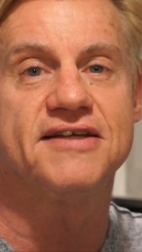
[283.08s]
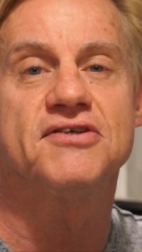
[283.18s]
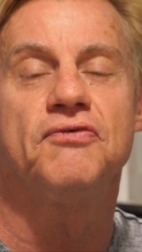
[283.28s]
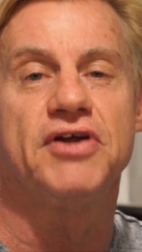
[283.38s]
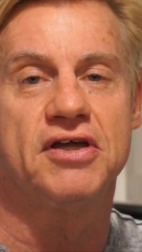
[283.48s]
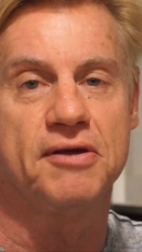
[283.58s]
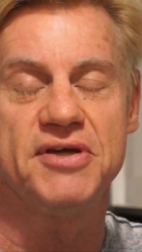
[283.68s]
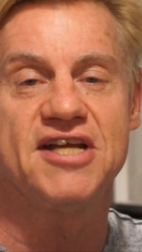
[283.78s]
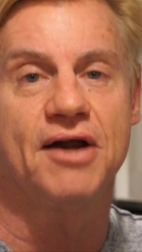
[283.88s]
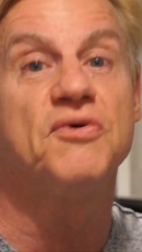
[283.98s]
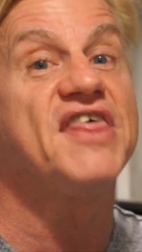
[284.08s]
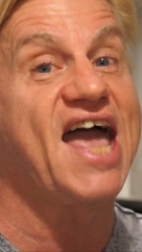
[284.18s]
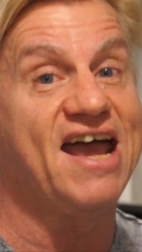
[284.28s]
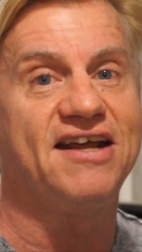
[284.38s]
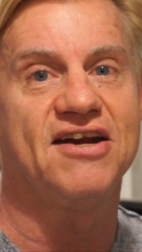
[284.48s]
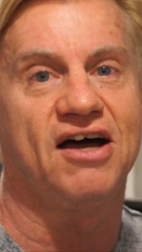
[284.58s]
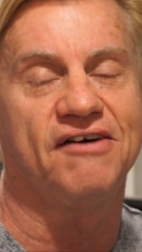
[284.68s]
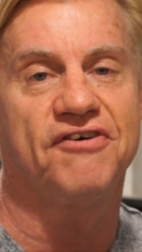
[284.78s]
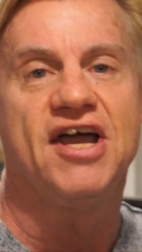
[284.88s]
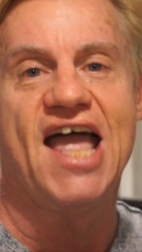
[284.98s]
this can be done with any
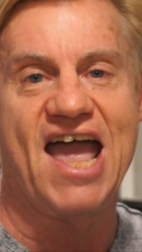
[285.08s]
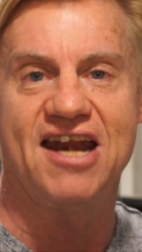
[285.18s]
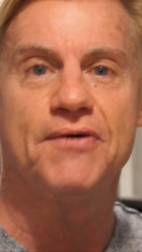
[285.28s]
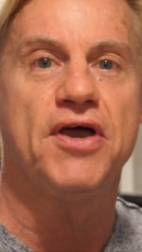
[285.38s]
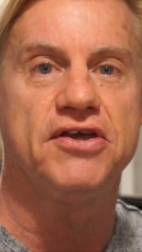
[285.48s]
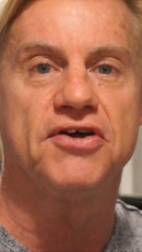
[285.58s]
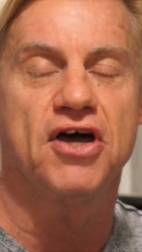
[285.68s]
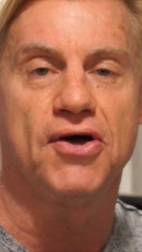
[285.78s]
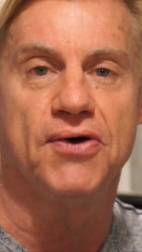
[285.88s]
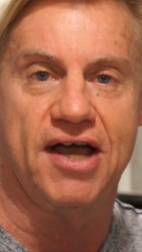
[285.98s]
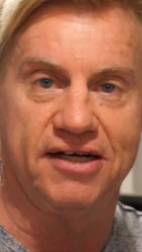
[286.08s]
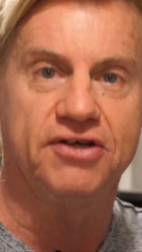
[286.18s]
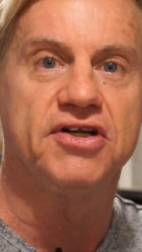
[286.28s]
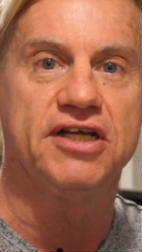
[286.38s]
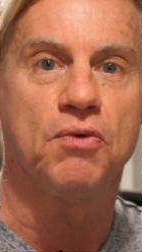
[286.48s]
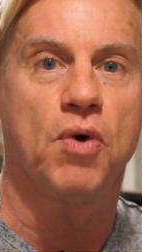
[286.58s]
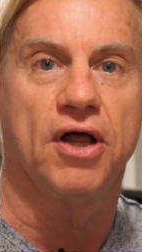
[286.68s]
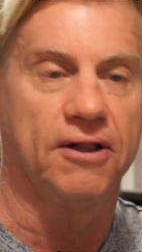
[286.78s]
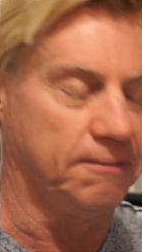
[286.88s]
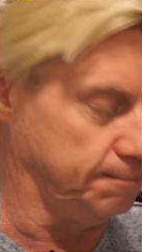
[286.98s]
knife, anywhere you go, and you can eat
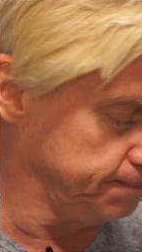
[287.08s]
well.